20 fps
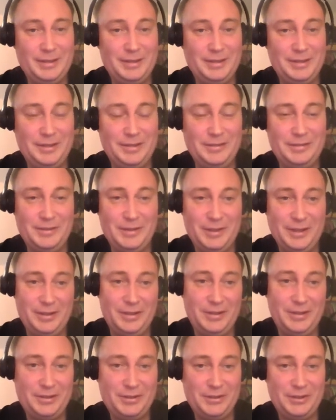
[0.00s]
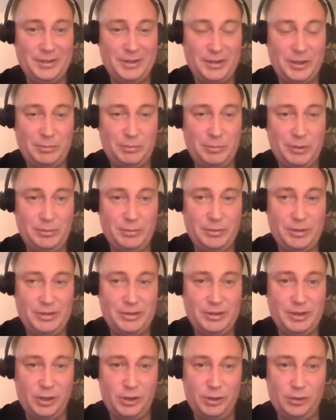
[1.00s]
There are interesting
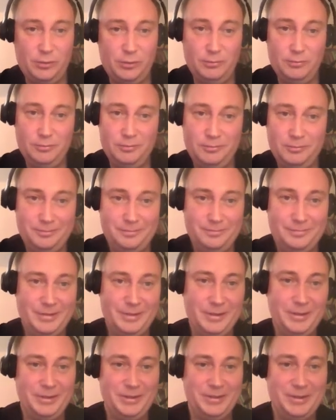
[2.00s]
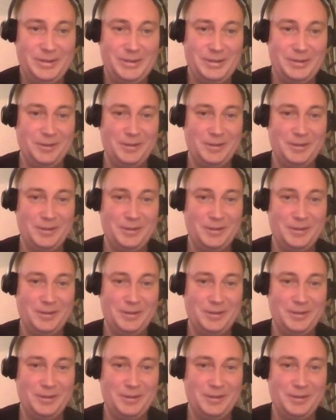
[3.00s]
experiments I show not in this